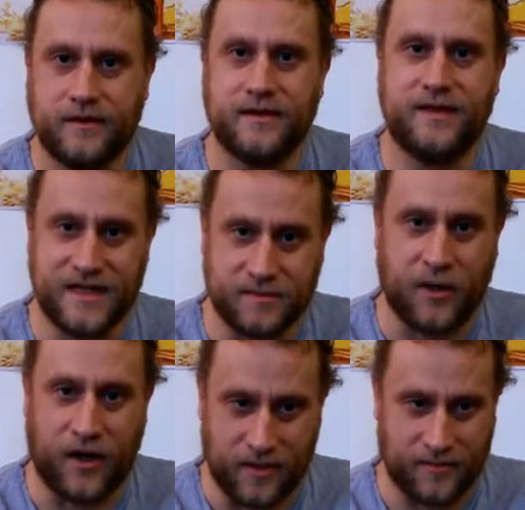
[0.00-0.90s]
This
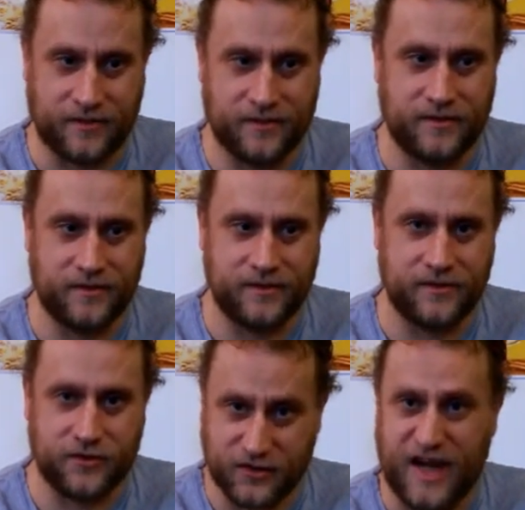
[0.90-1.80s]
Parliament
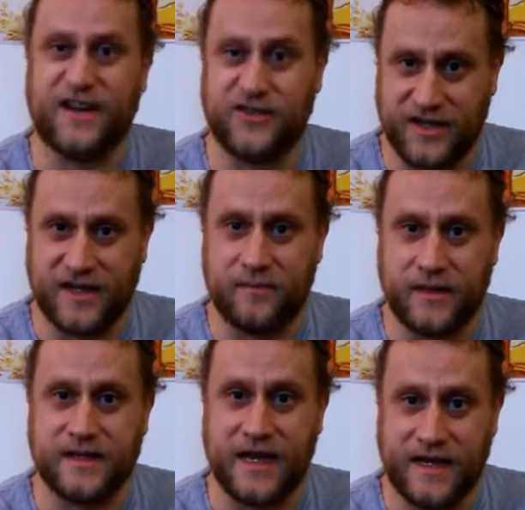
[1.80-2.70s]
should actually
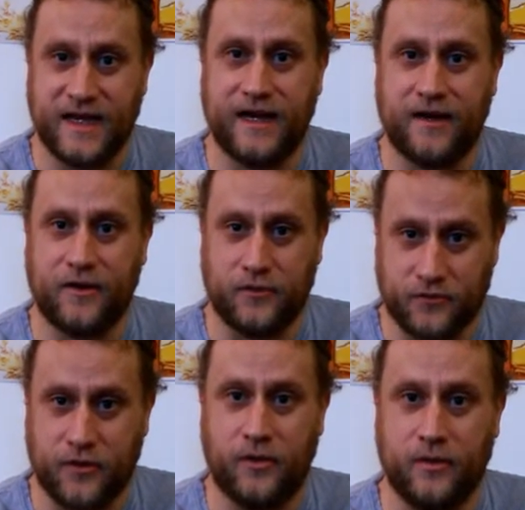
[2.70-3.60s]
be taking
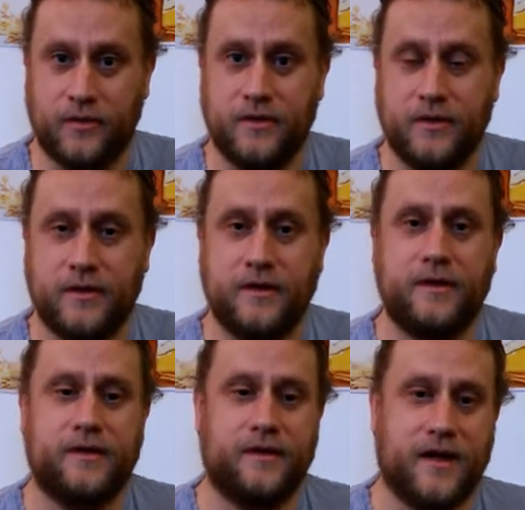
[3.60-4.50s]
control
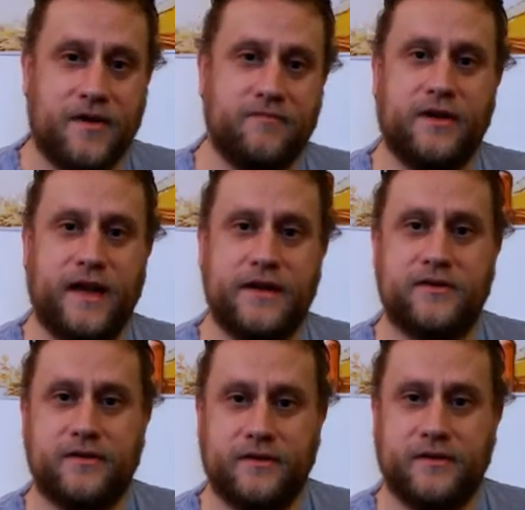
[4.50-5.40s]
in
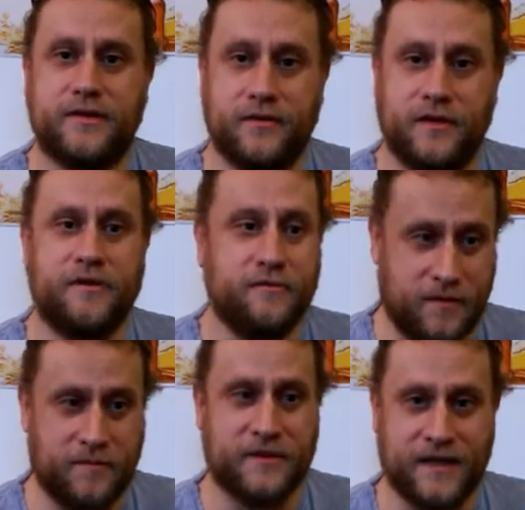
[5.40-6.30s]
relation to the
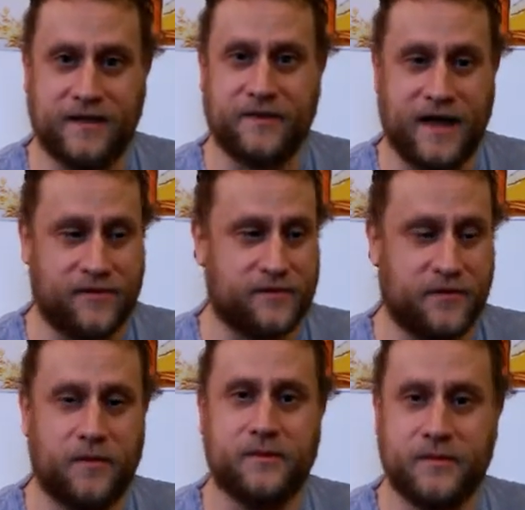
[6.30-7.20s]
arithmetic of the House of
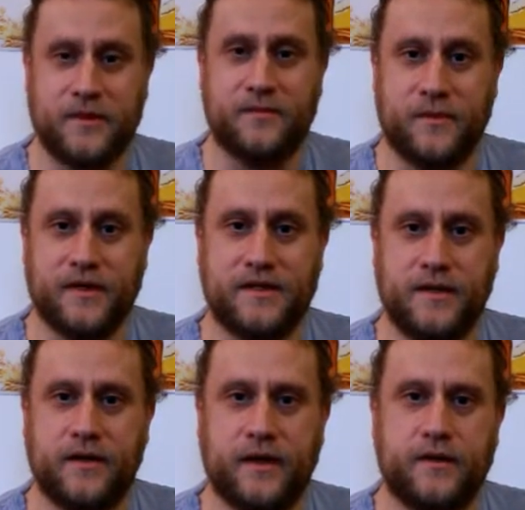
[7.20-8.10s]
Commons, which is what it's
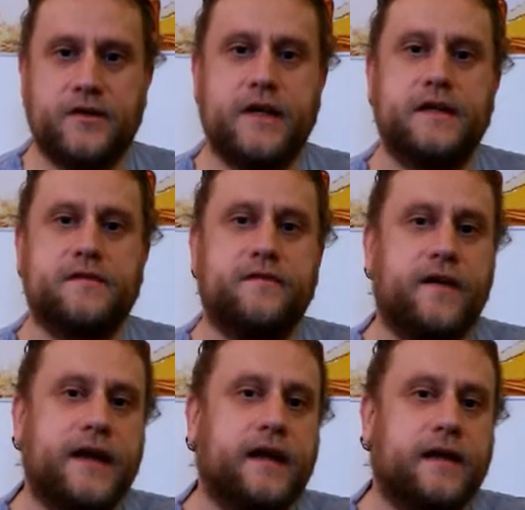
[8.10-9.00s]
doing. And she's
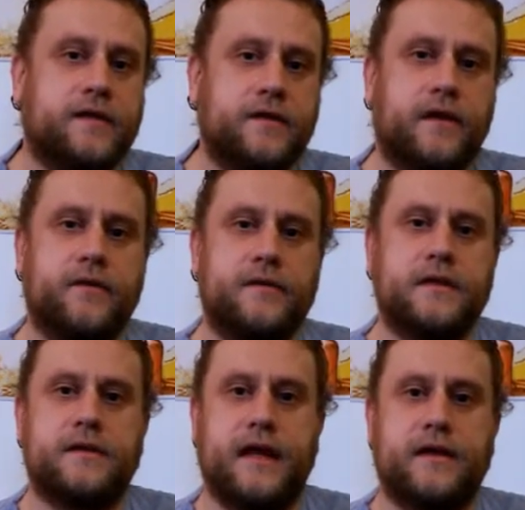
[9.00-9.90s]
failing to
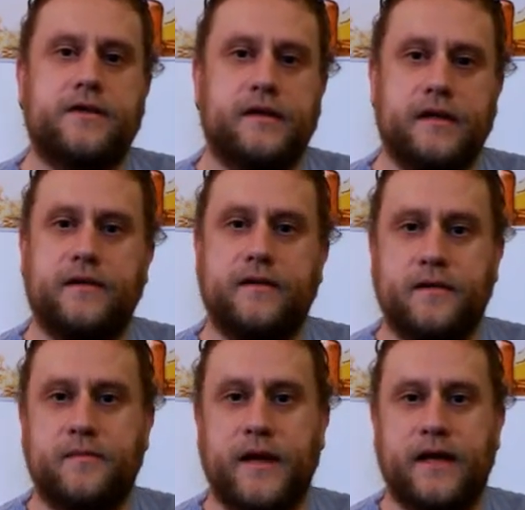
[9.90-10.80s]
notice, actually, that
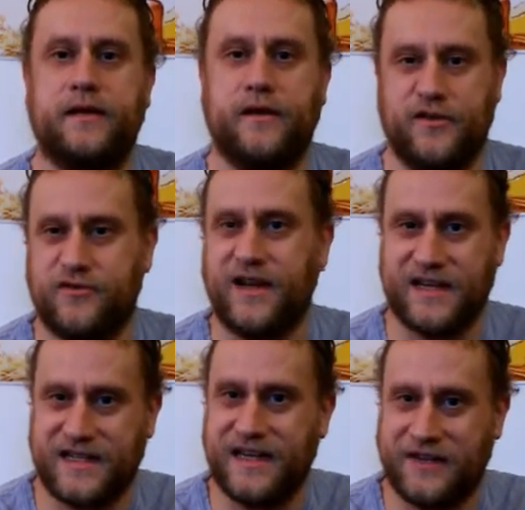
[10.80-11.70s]
there's been a
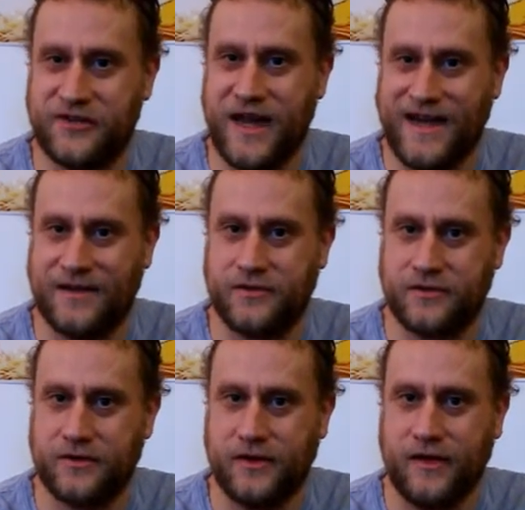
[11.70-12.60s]
drastic
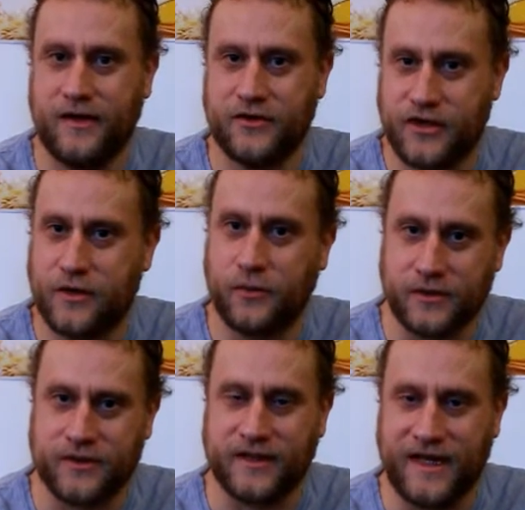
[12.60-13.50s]
change. She
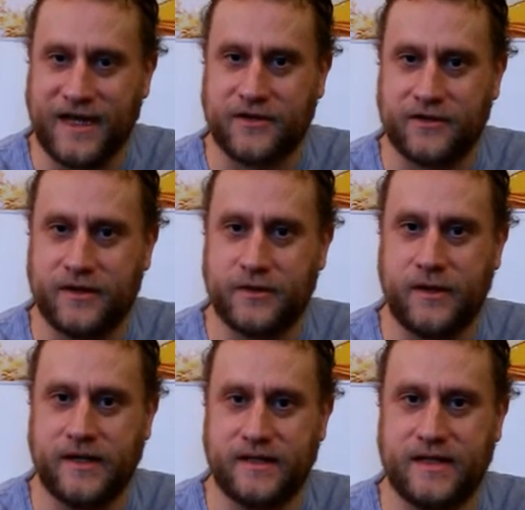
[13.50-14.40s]
called an election in
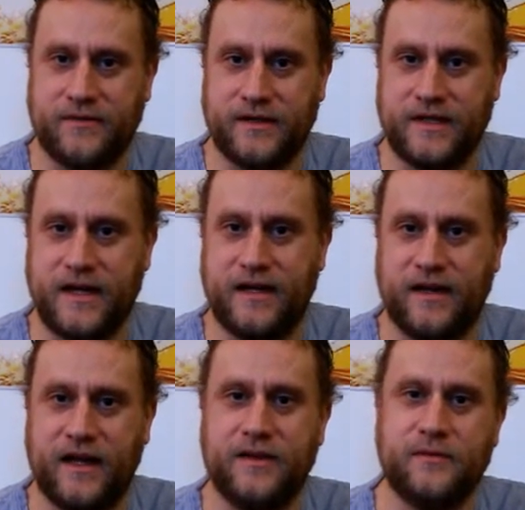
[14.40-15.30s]
2017,
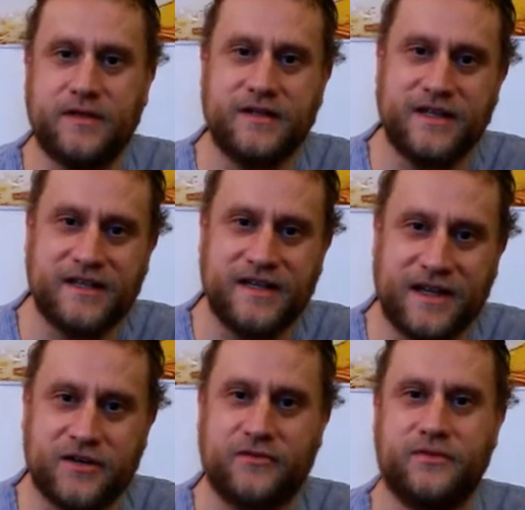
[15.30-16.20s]
and it was a
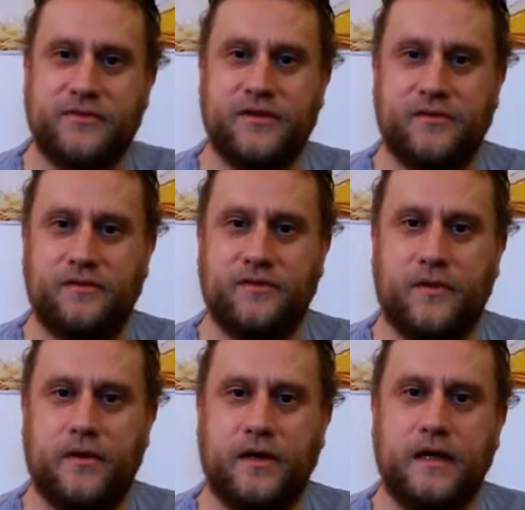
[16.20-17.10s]
disastrous result
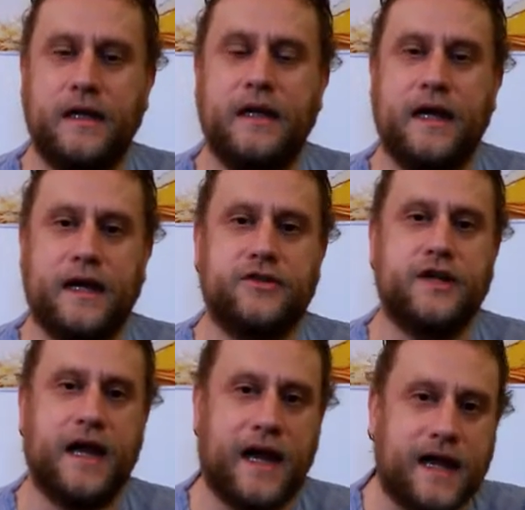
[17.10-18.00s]
for her. And
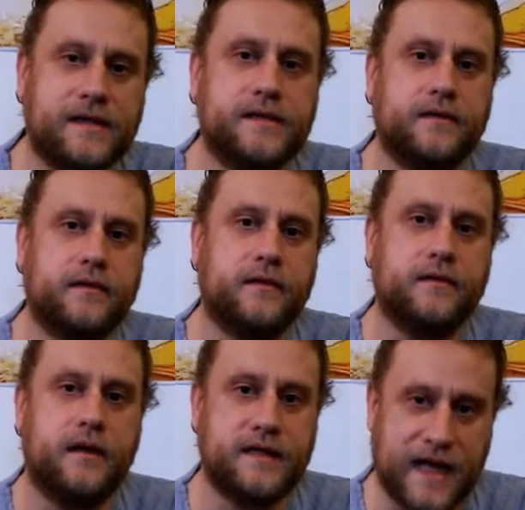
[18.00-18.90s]
she hasn't
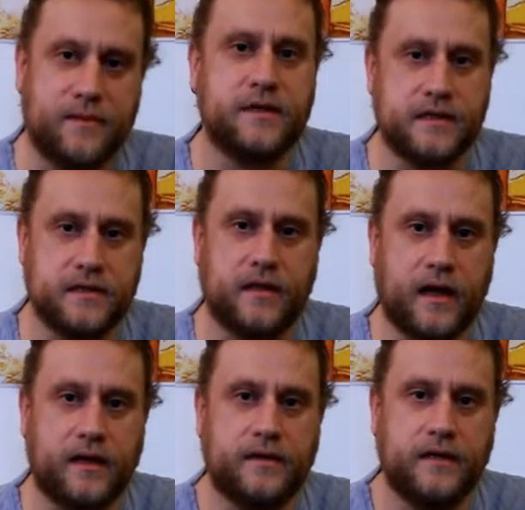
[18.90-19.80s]
adapted to
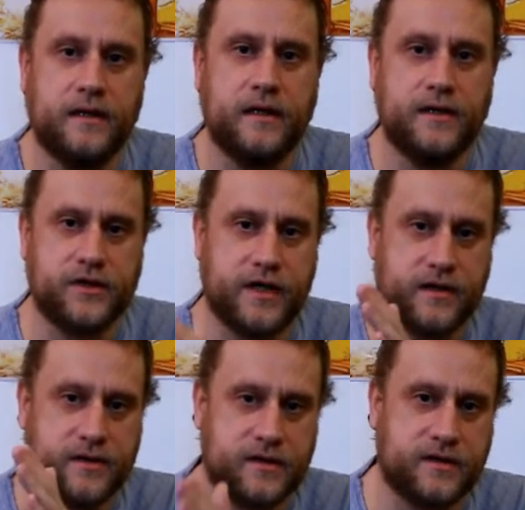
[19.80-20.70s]
that. She
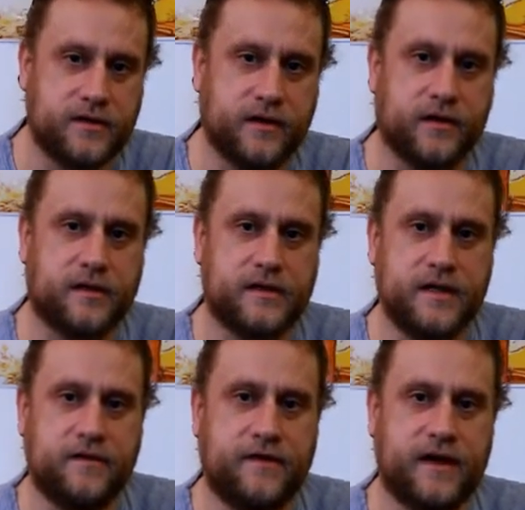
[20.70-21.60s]
has stuck
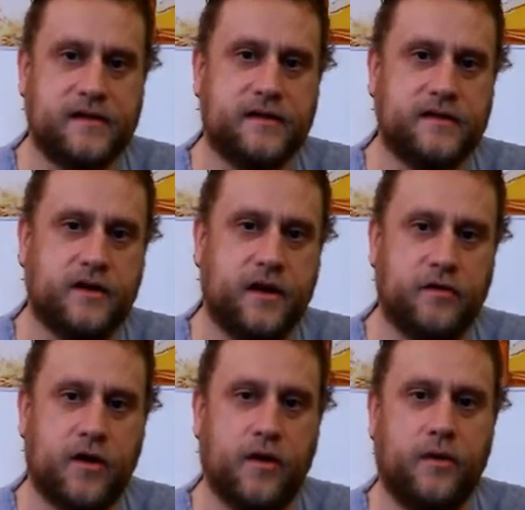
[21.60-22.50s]
steadfastly to
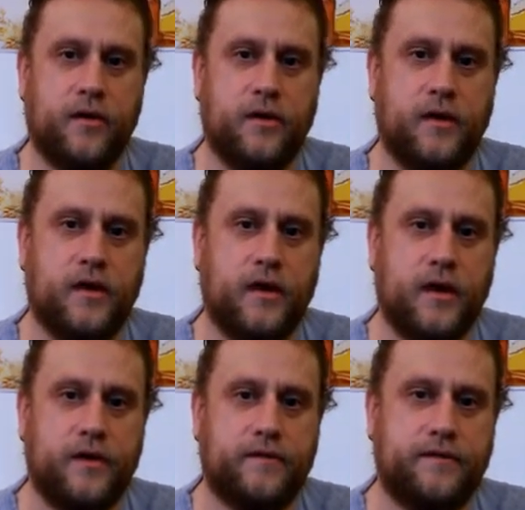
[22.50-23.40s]
her own
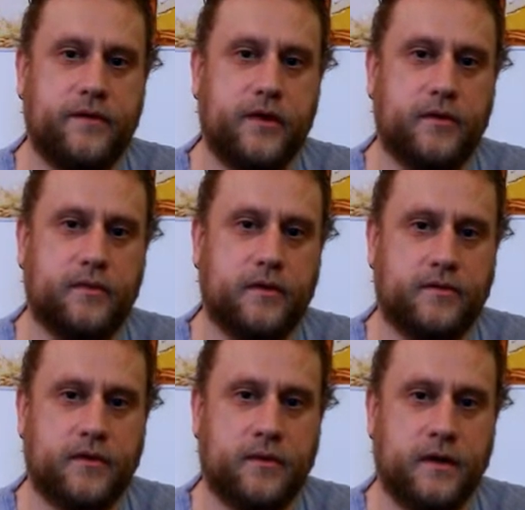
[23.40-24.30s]
view
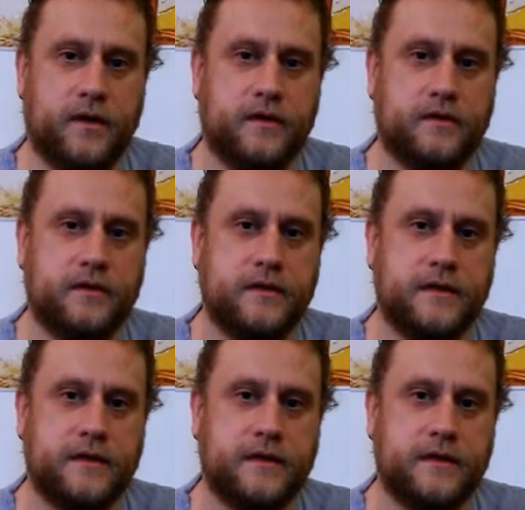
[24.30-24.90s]
of the world.